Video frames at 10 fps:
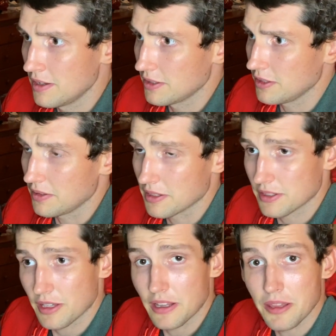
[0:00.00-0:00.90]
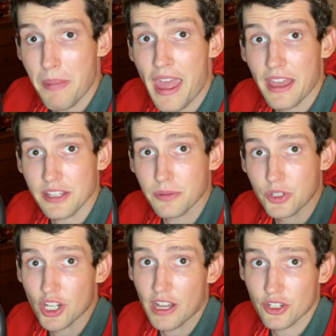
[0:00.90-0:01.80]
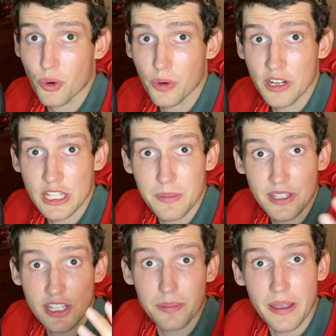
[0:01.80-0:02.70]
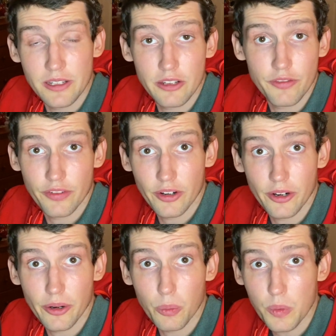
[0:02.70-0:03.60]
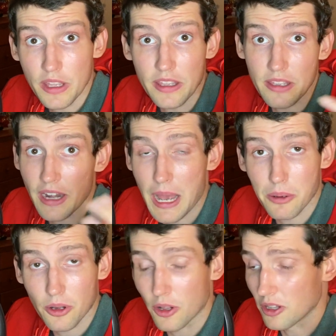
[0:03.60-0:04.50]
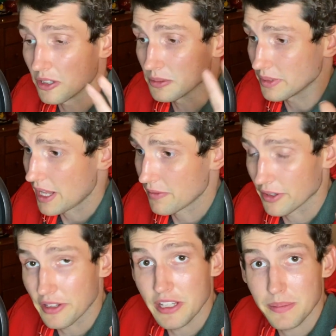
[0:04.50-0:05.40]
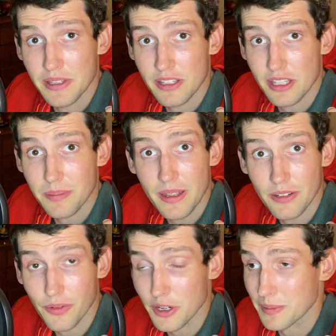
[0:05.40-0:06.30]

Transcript: so let's say in the past when Josh Gordon's been suspended for weed, alcohol, whatever he's been suspended for.